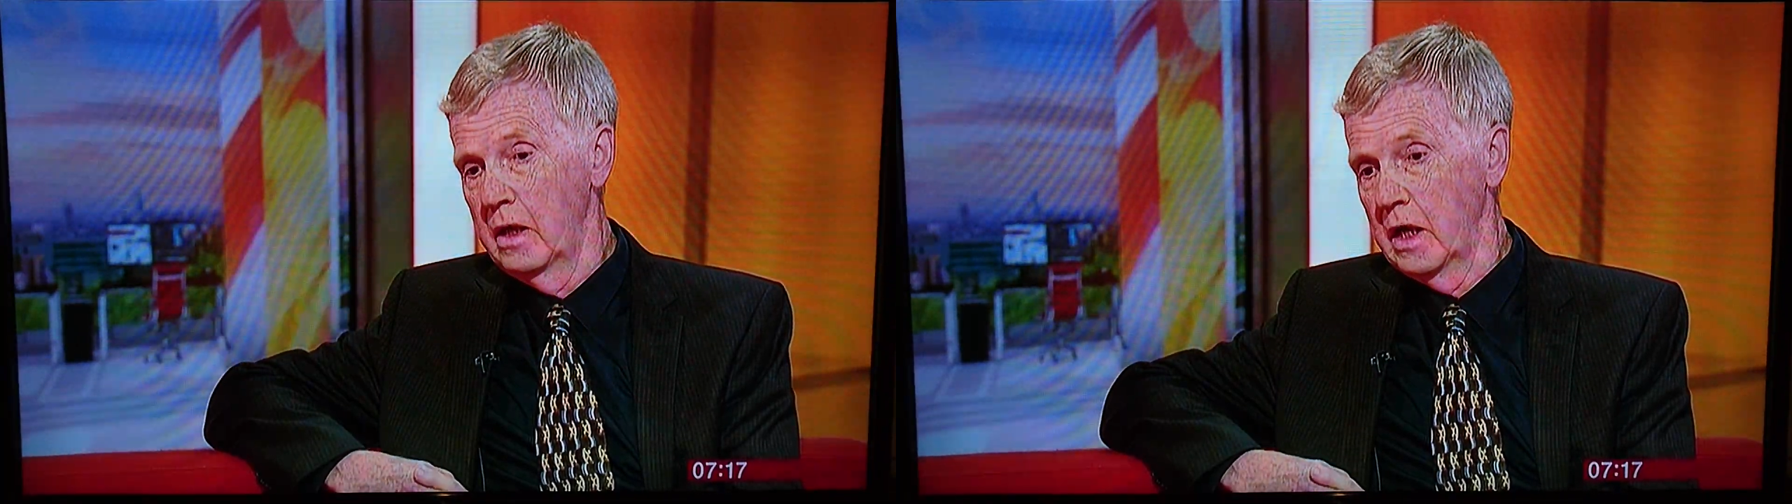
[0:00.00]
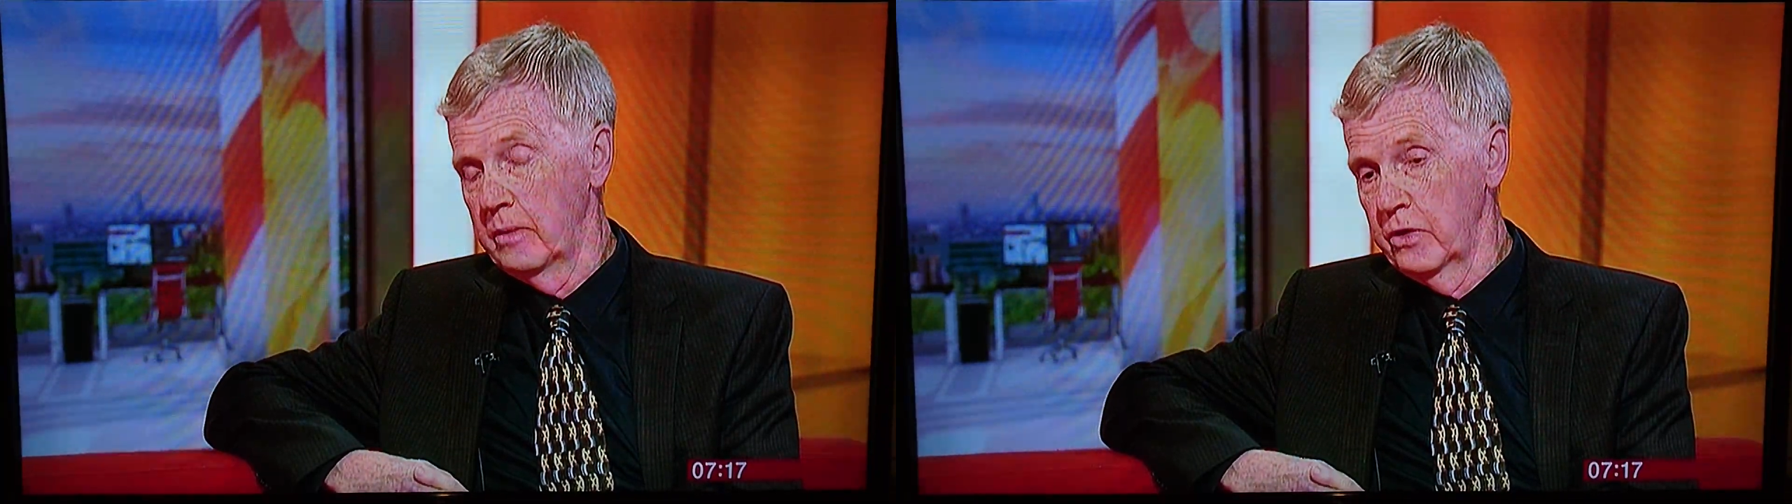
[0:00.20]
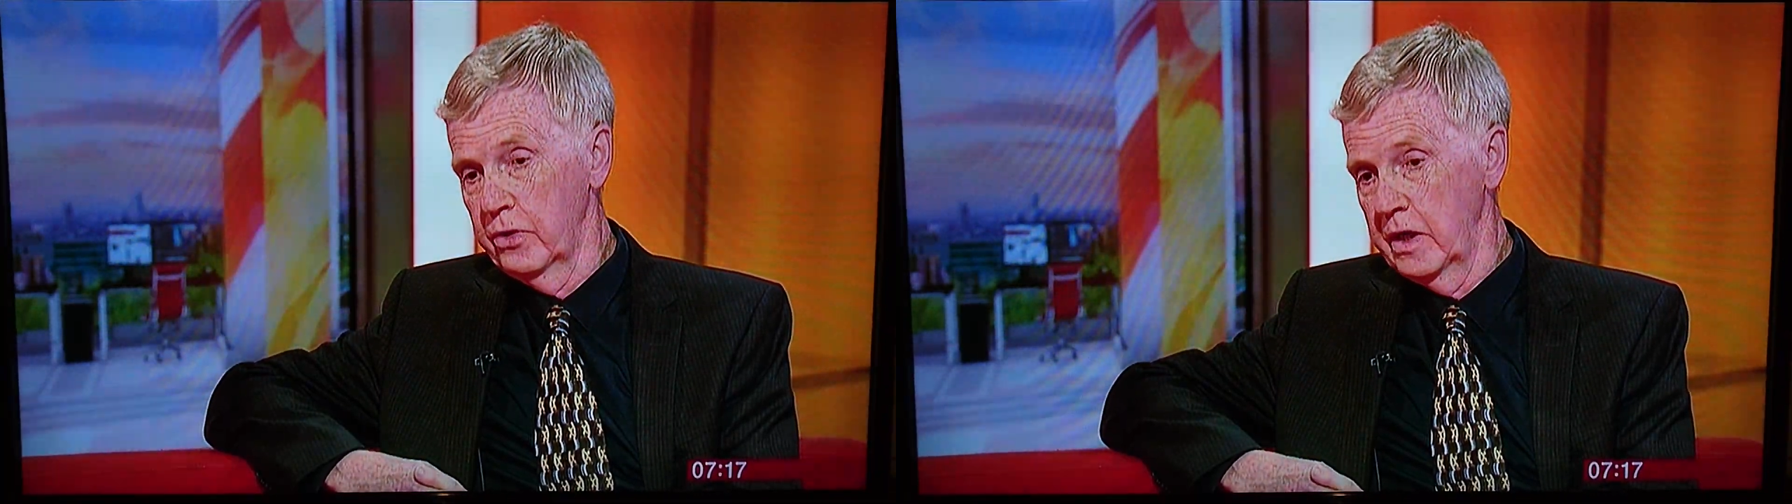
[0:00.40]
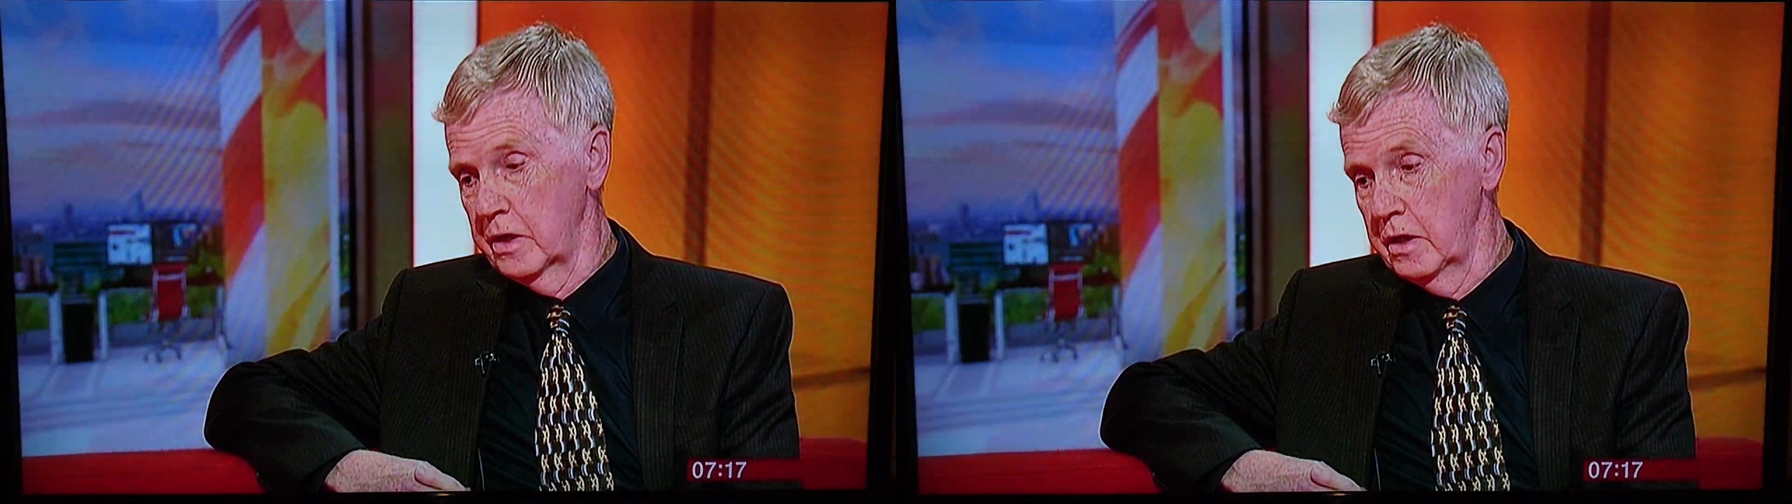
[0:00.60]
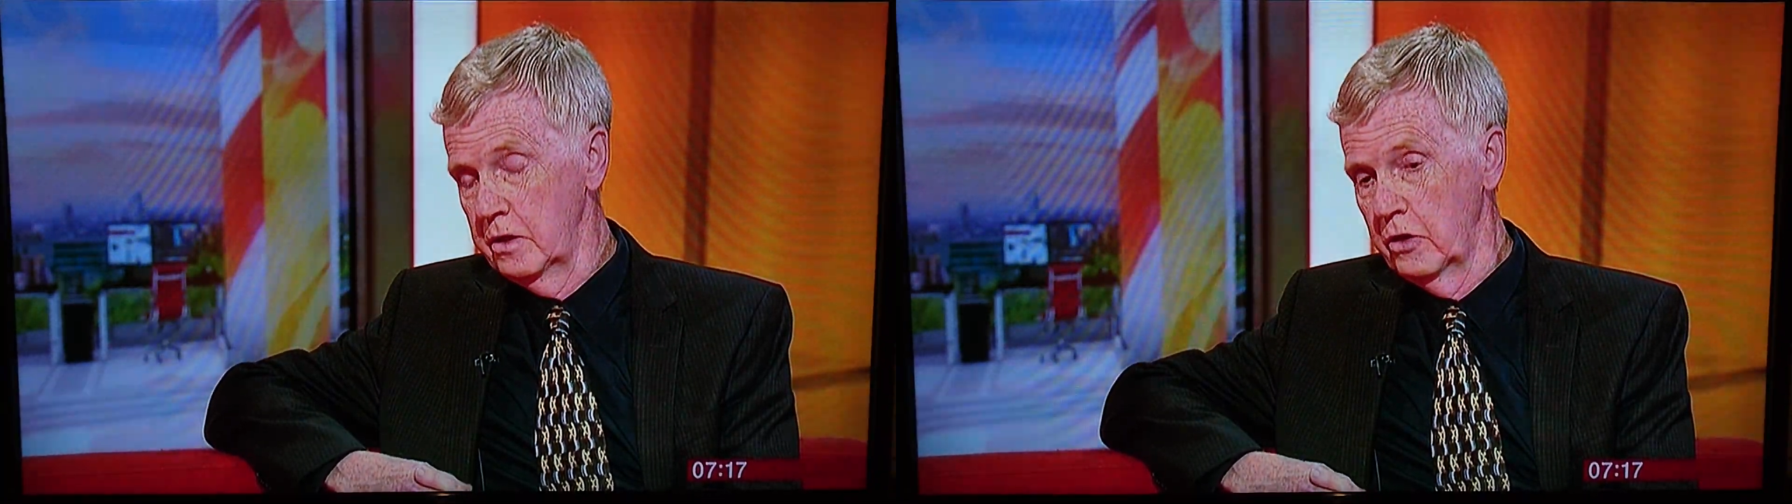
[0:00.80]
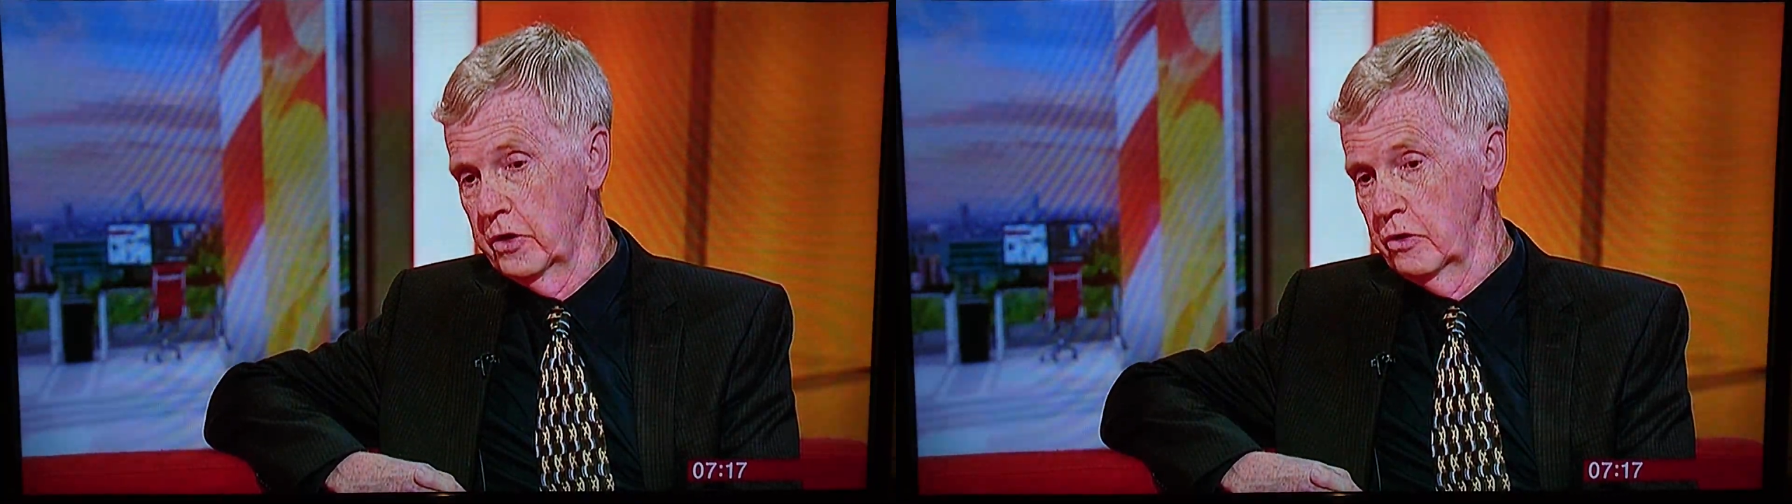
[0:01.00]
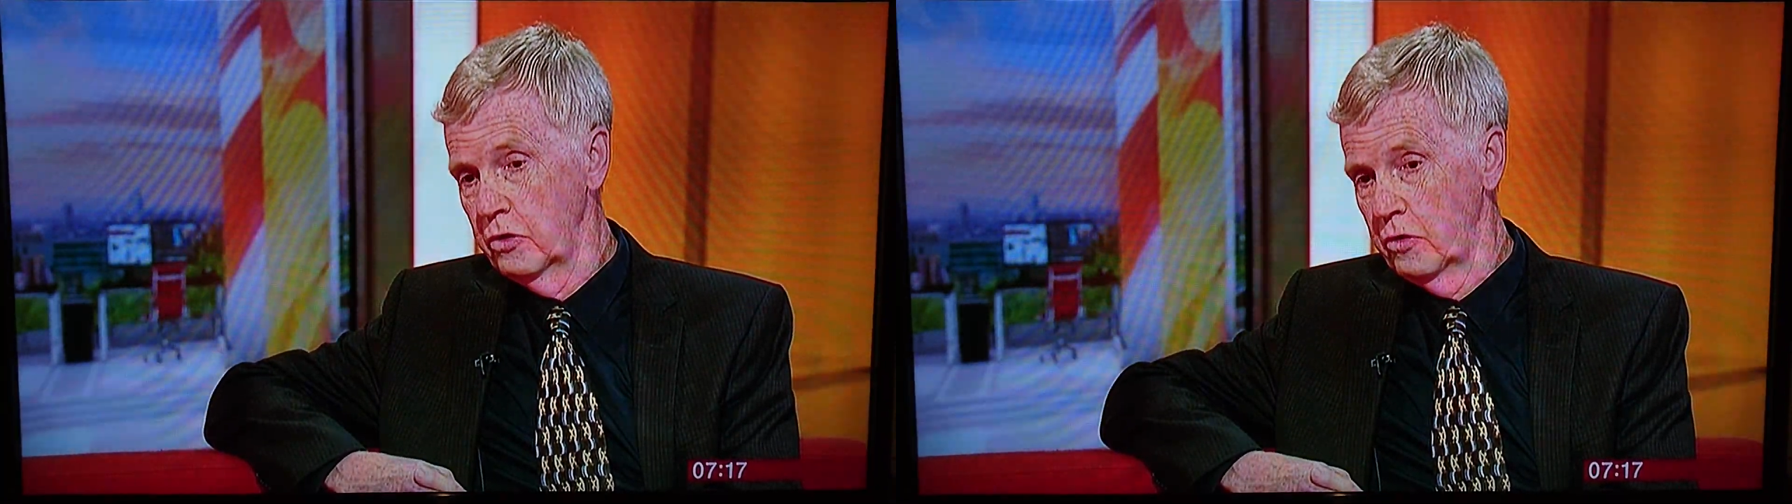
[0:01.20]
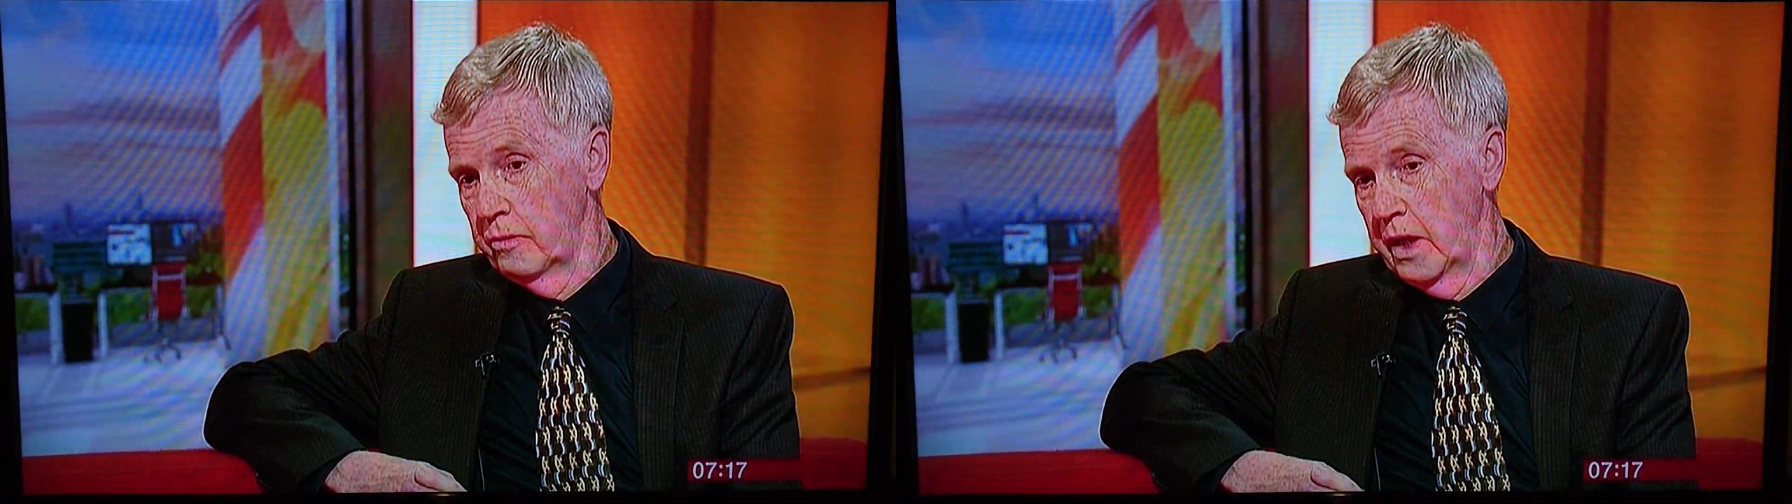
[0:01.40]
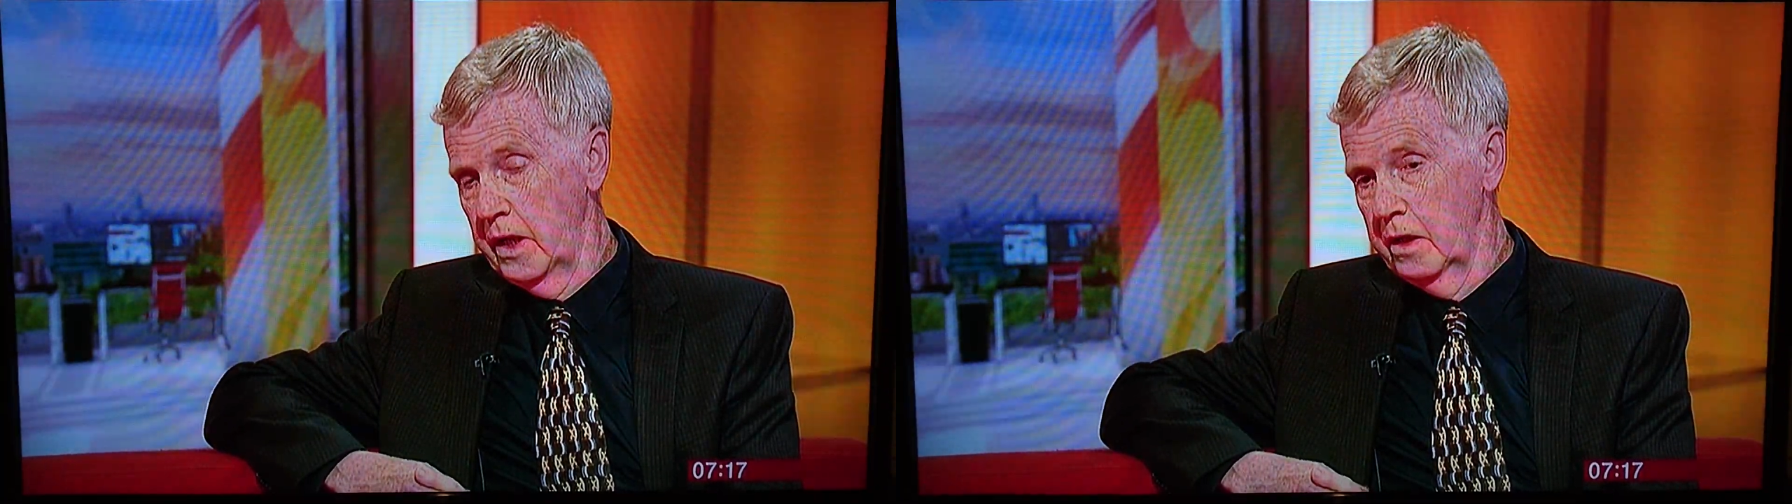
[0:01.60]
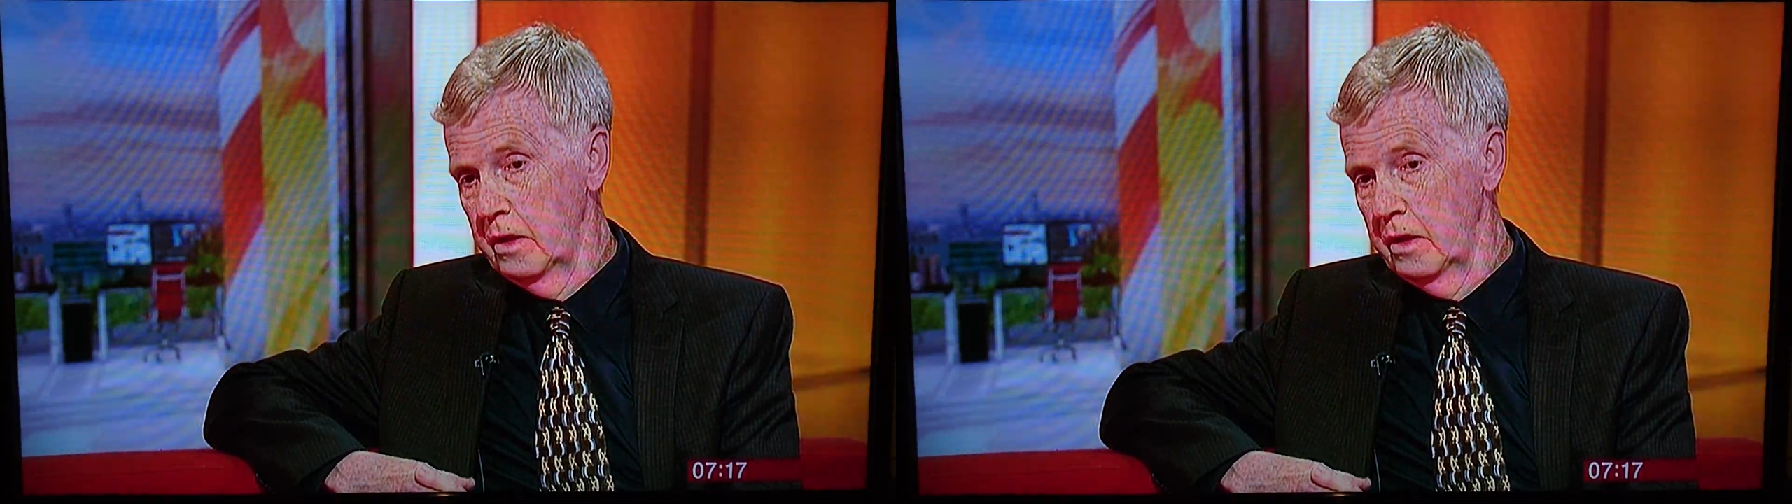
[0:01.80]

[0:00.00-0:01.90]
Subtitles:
I'm afraid she's going to make